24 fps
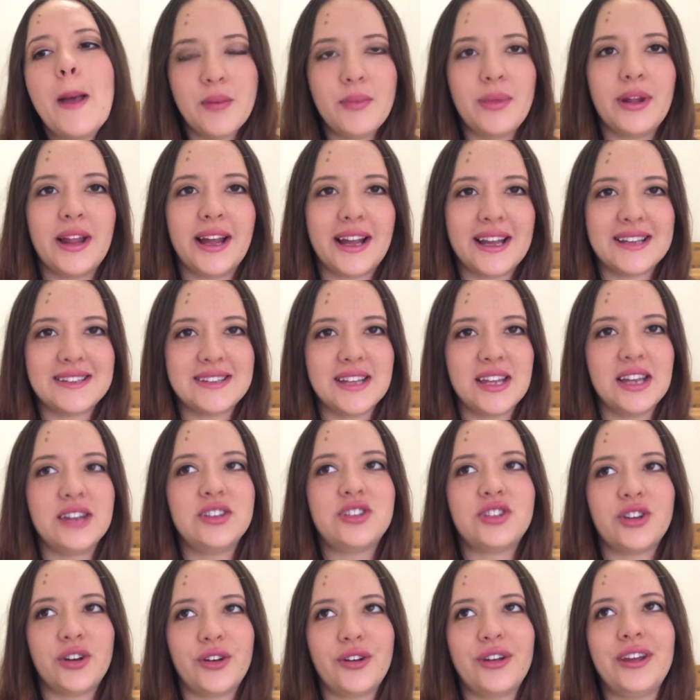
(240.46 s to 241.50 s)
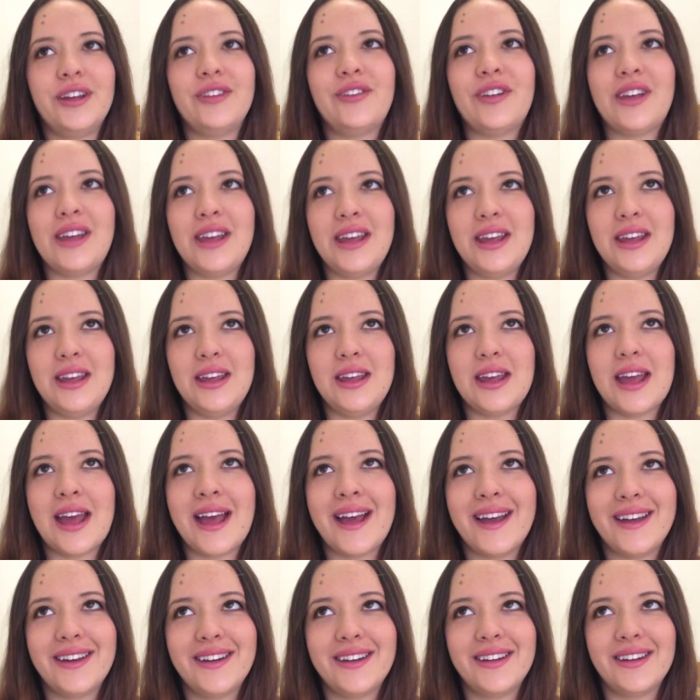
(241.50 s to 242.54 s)
But like I said, Joe, if he
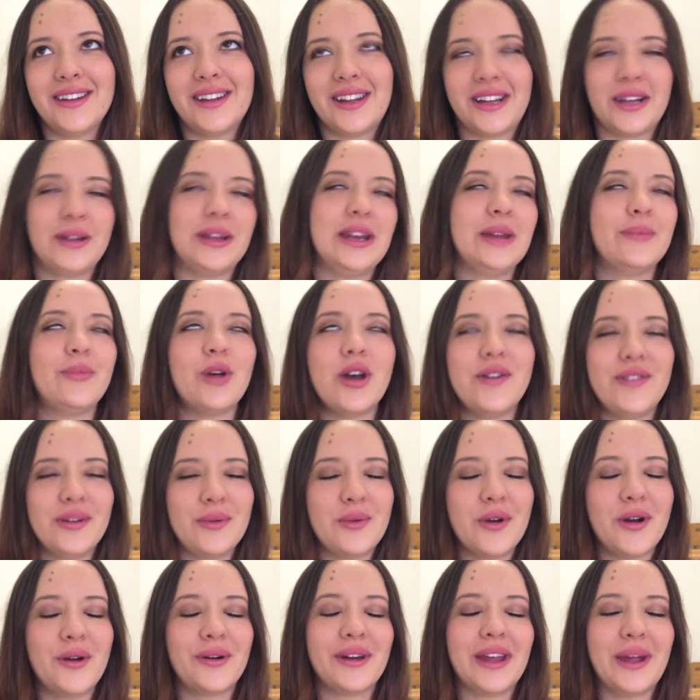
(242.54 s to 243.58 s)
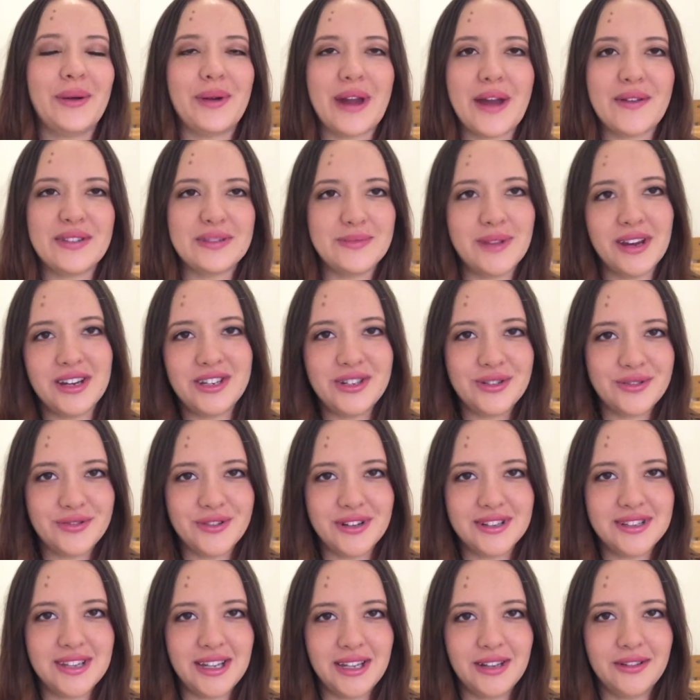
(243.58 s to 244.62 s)
had, like in a perfect world, he would have as many
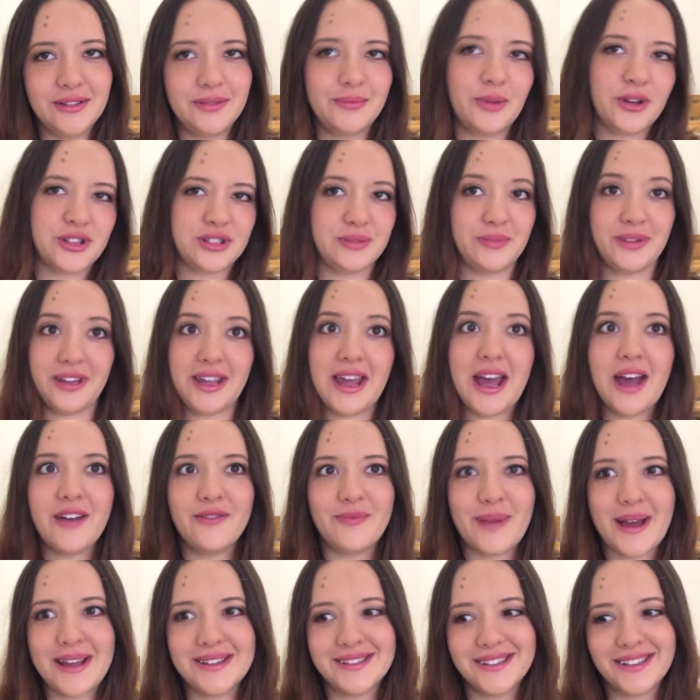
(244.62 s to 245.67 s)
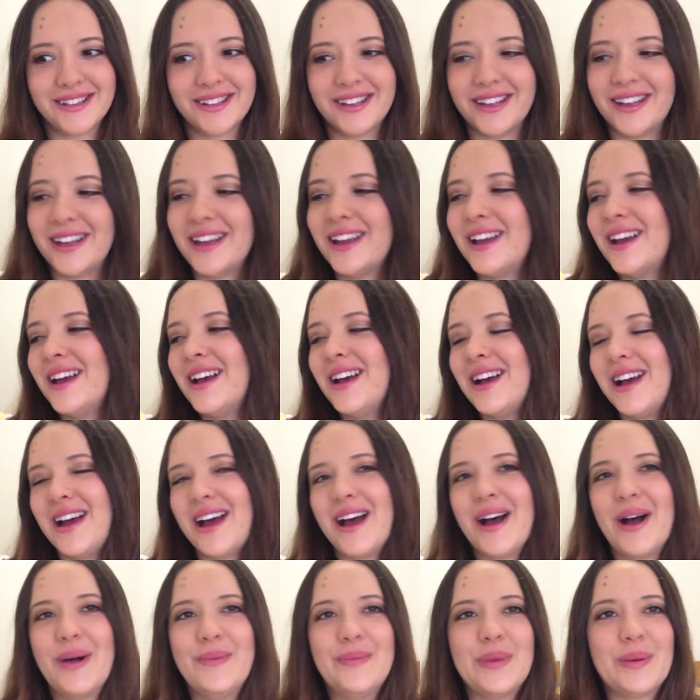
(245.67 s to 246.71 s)
children as he could possibly have, basically.
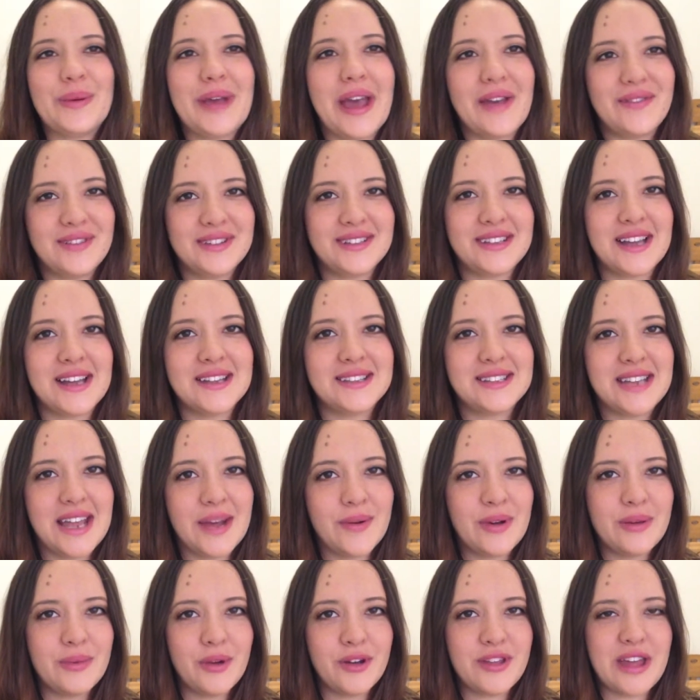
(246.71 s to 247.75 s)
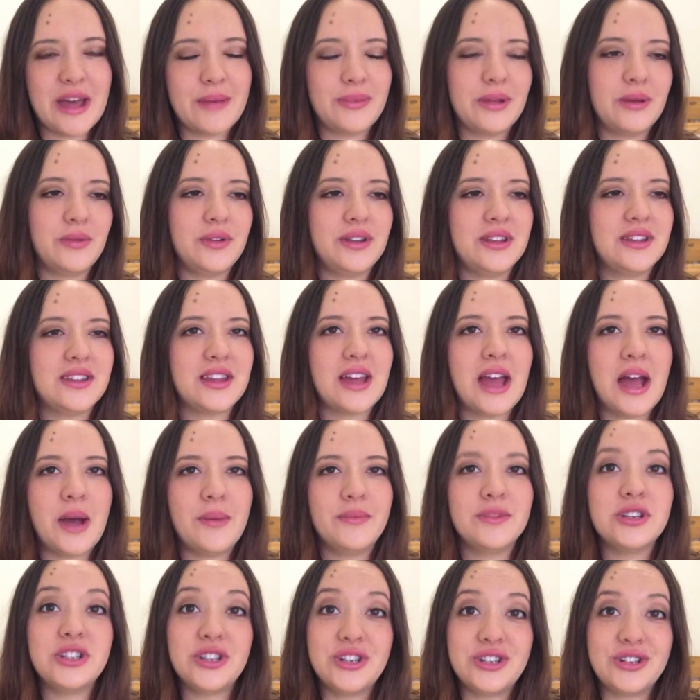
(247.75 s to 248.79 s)
But we have discussed it and we're both happy with
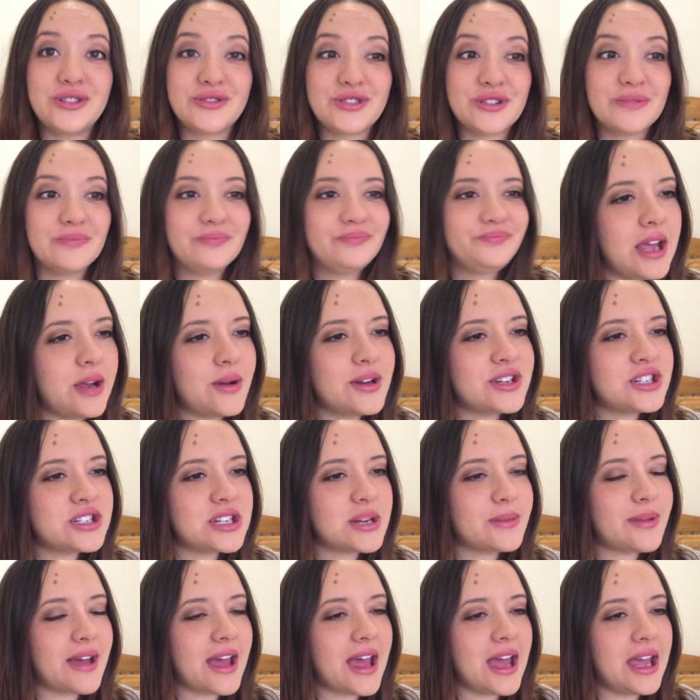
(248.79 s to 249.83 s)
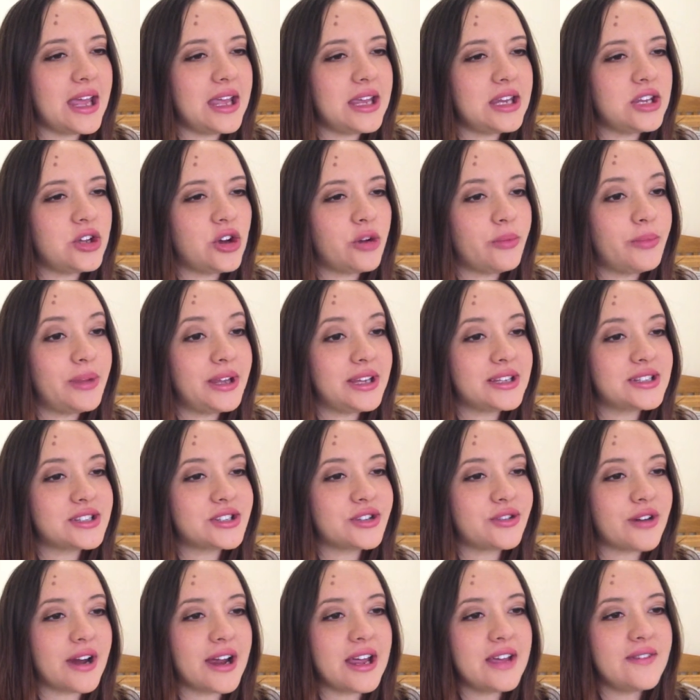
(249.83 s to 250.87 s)
2 children. Question number 8, your biggest
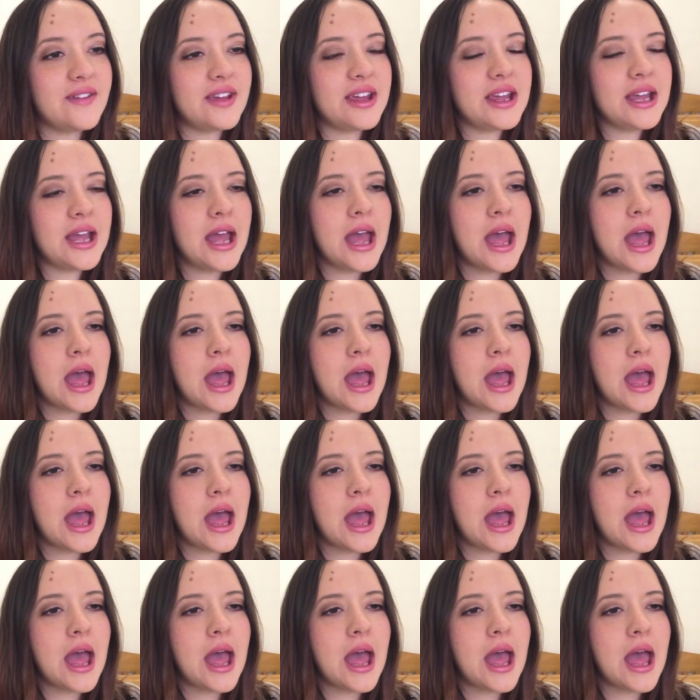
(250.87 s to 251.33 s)
craving.